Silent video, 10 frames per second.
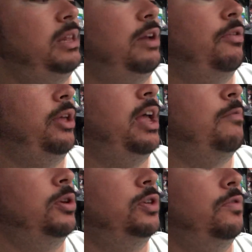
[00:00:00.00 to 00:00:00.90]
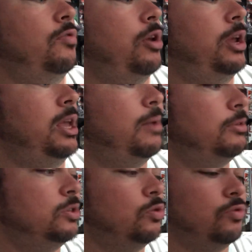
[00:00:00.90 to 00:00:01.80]
didn't really have much of a running
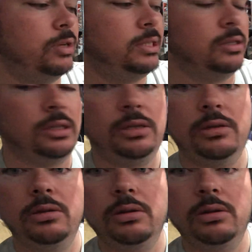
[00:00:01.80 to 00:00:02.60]
game until recently.